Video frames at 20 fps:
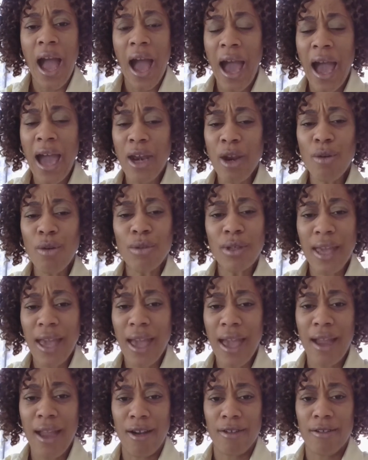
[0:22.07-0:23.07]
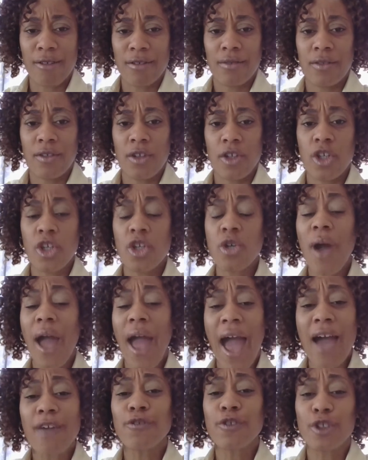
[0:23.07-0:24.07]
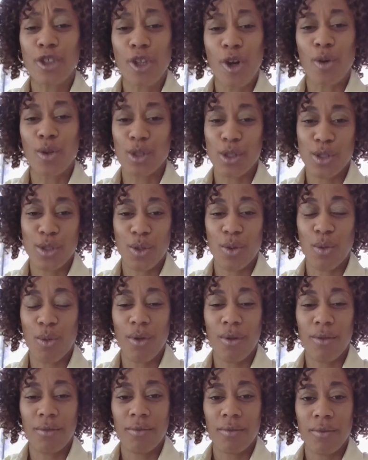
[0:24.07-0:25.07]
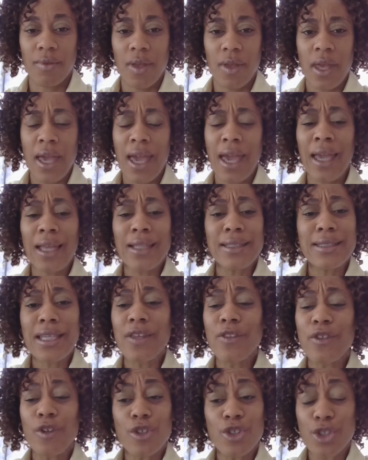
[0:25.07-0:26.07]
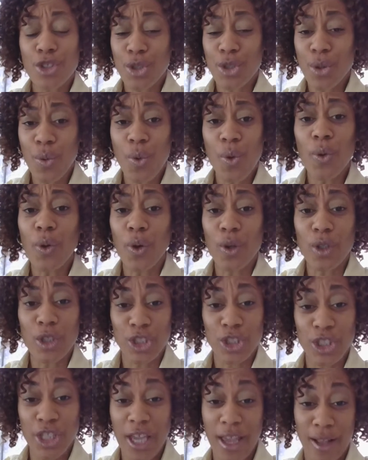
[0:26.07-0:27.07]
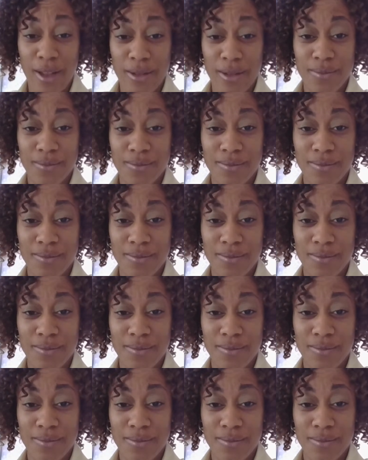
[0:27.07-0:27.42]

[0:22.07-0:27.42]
I don't care. You have to go to school. It's either school or jail.